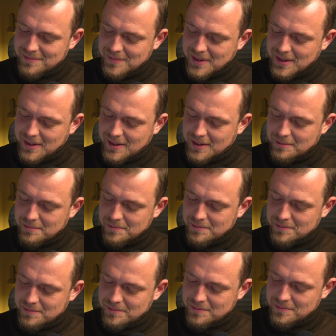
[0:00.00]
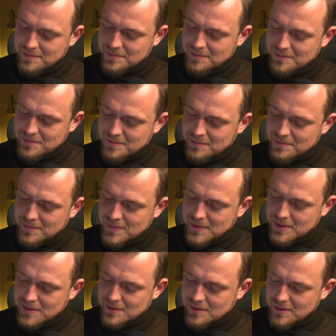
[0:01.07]
am
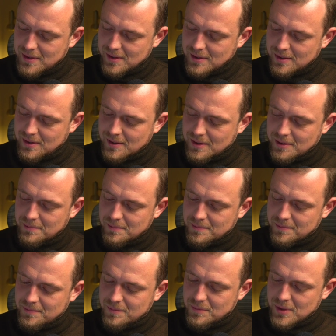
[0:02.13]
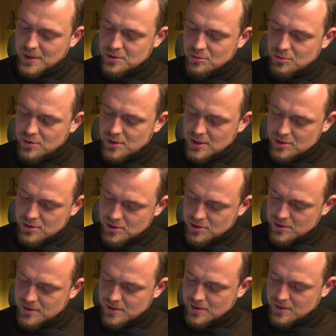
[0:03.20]
that I am, right? So this
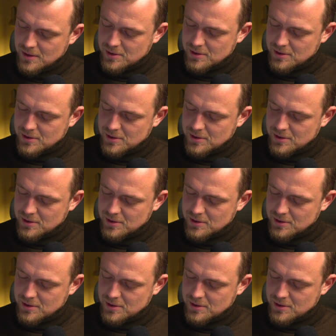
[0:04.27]
is